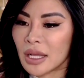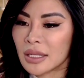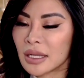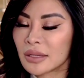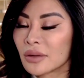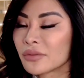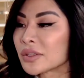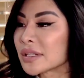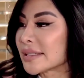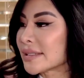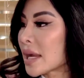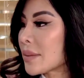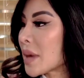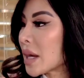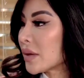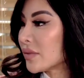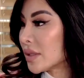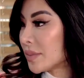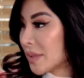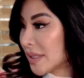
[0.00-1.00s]
And the first time I
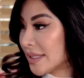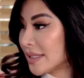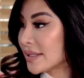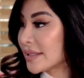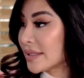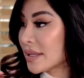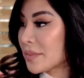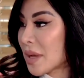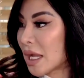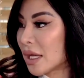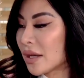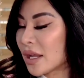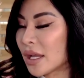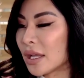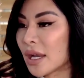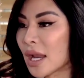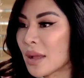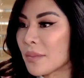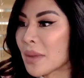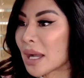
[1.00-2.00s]
ever
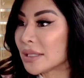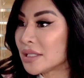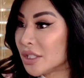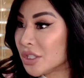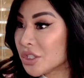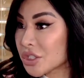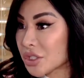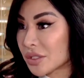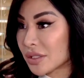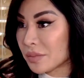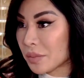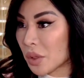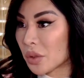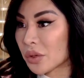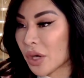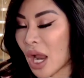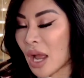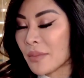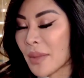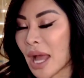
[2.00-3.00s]
participated in my teacher's program,